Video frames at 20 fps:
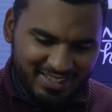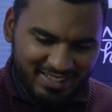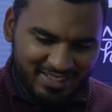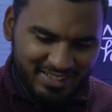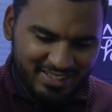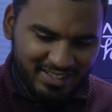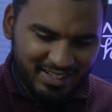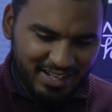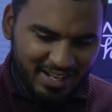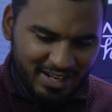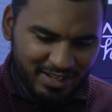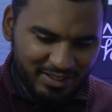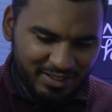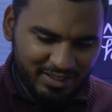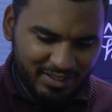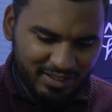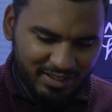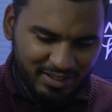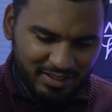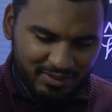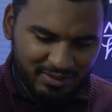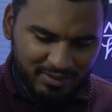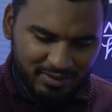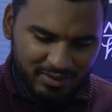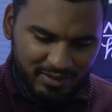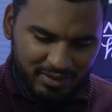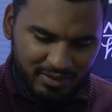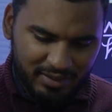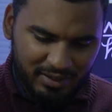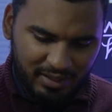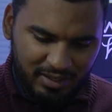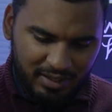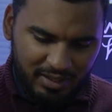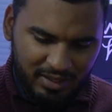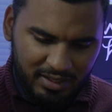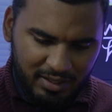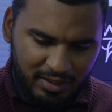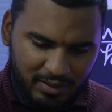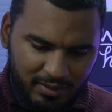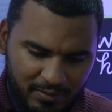It's a lot of stuff.
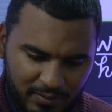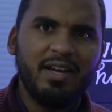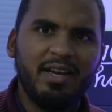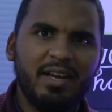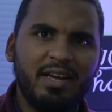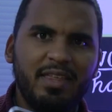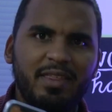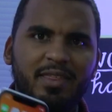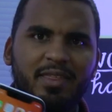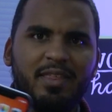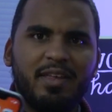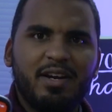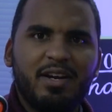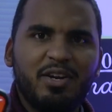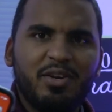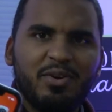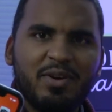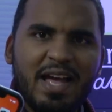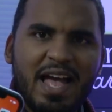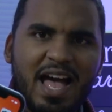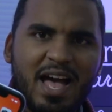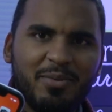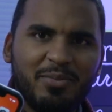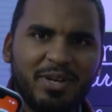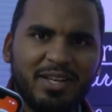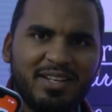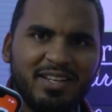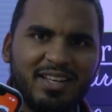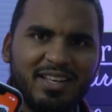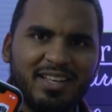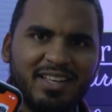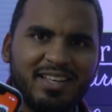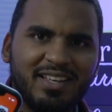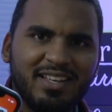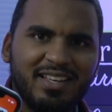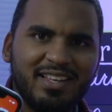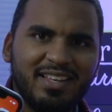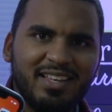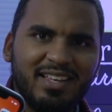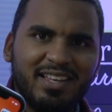Okay, and there you have it,
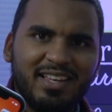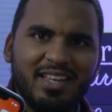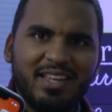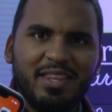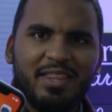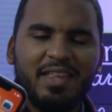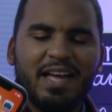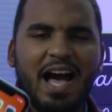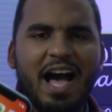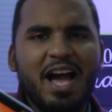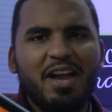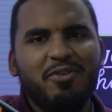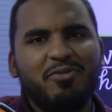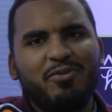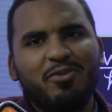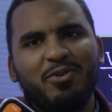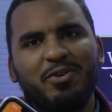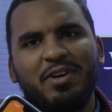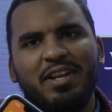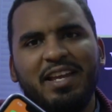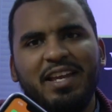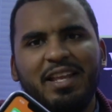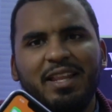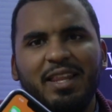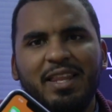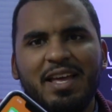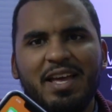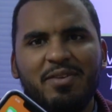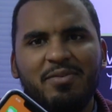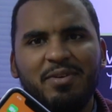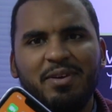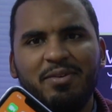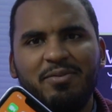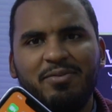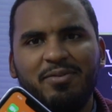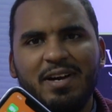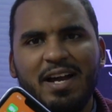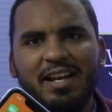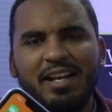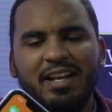the iPhone 11
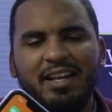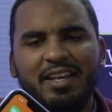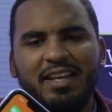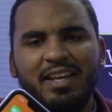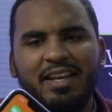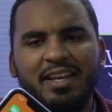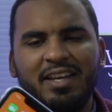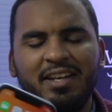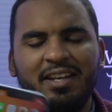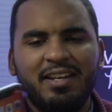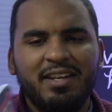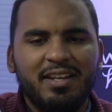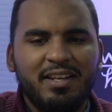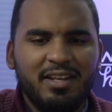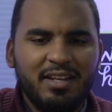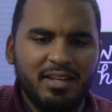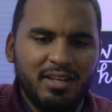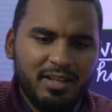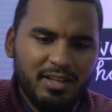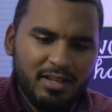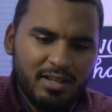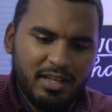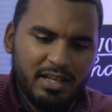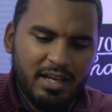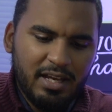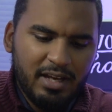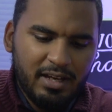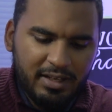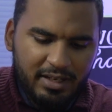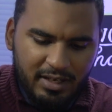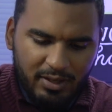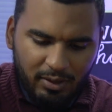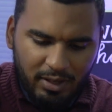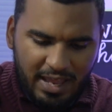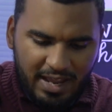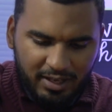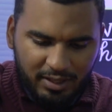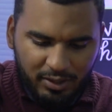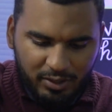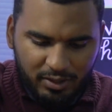finally in. I kind of
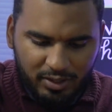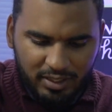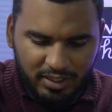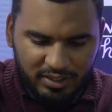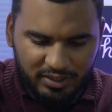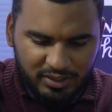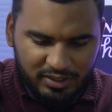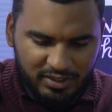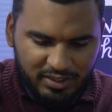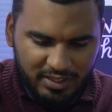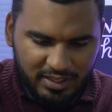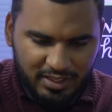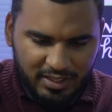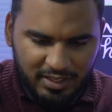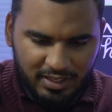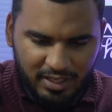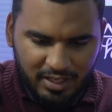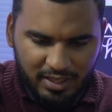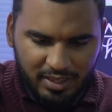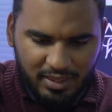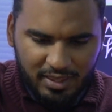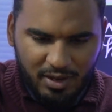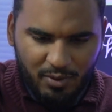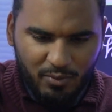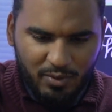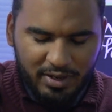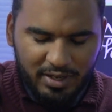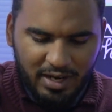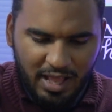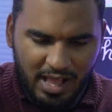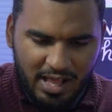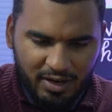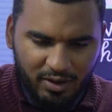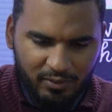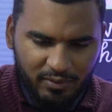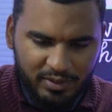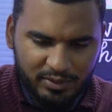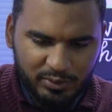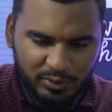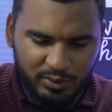like the colors. They went out
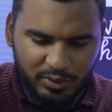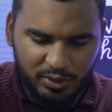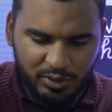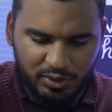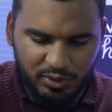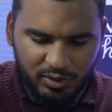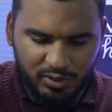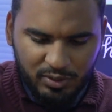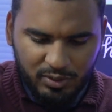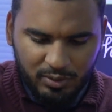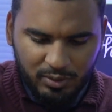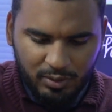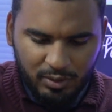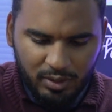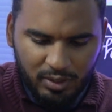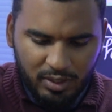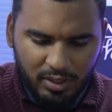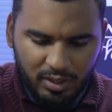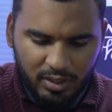of the traditional